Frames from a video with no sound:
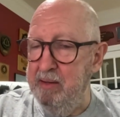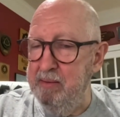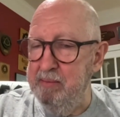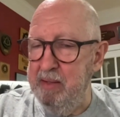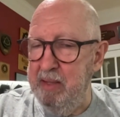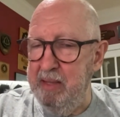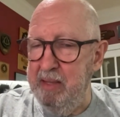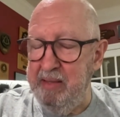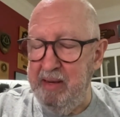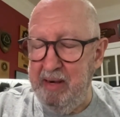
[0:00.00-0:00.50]

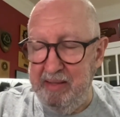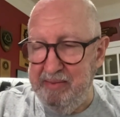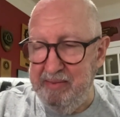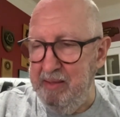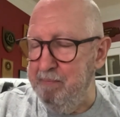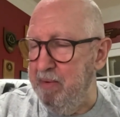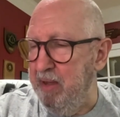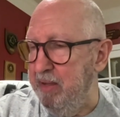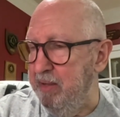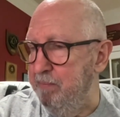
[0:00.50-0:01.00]
And then I
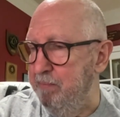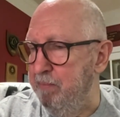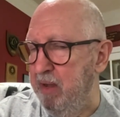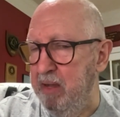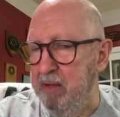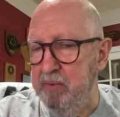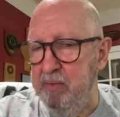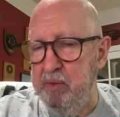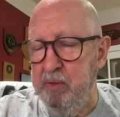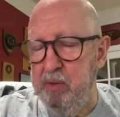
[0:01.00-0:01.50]
think my
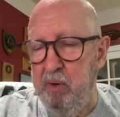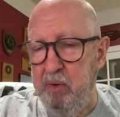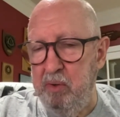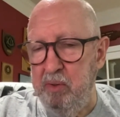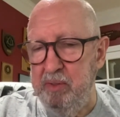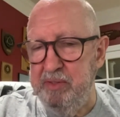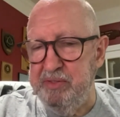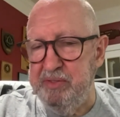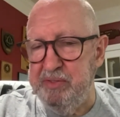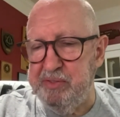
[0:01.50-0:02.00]
other
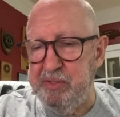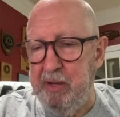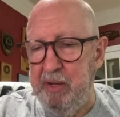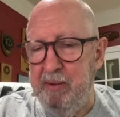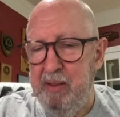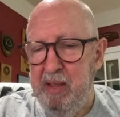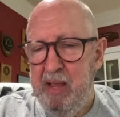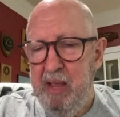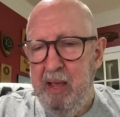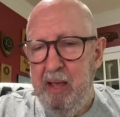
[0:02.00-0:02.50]
goal is,
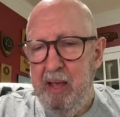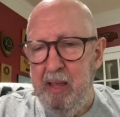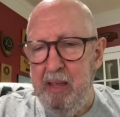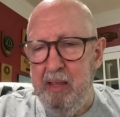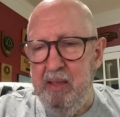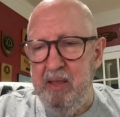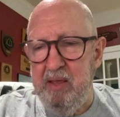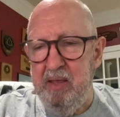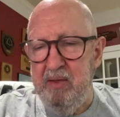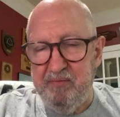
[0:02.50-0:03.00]

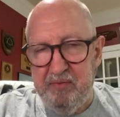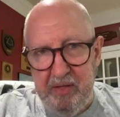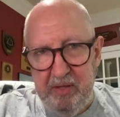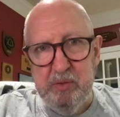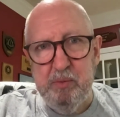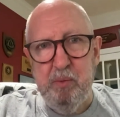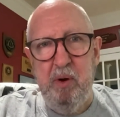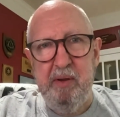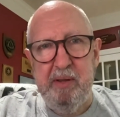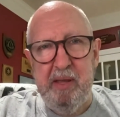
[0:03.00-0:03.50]
if things
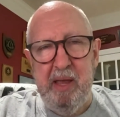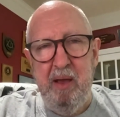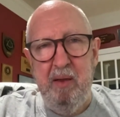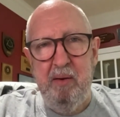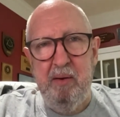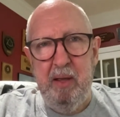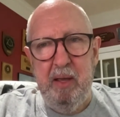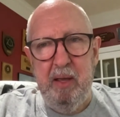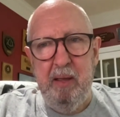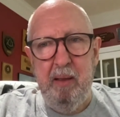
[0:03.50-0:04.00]
work out,
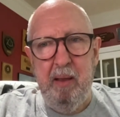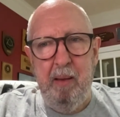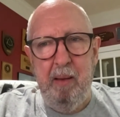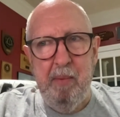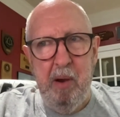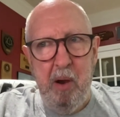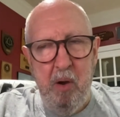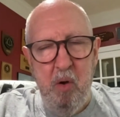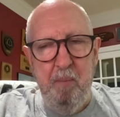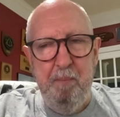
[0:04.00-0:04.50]
I'm
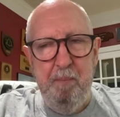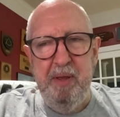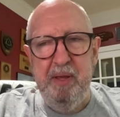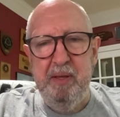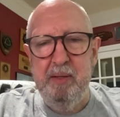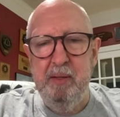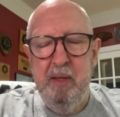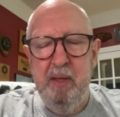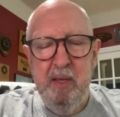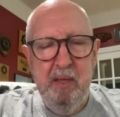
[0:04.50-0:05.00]

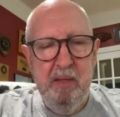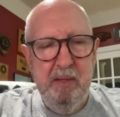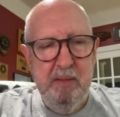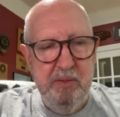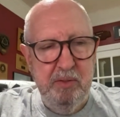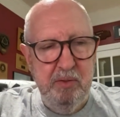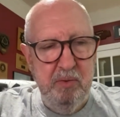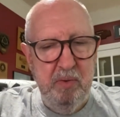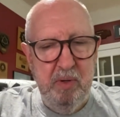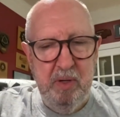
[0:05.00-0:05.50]
hoping
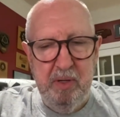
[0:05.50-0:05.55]
to